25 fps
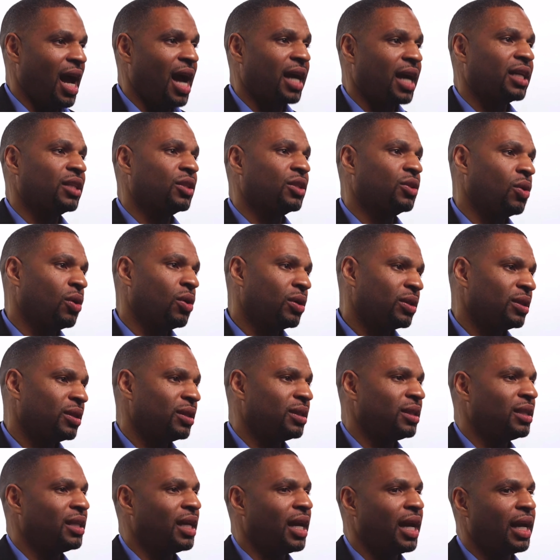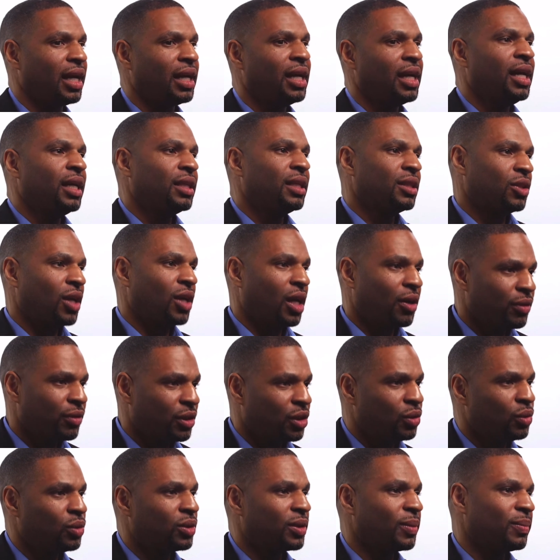I can talk to the DA, try to
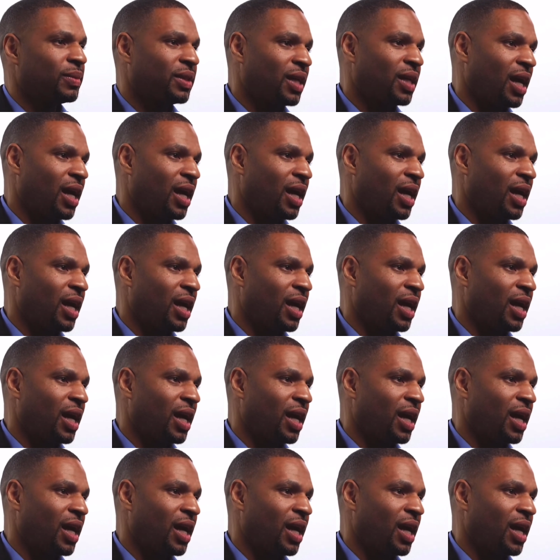reduce some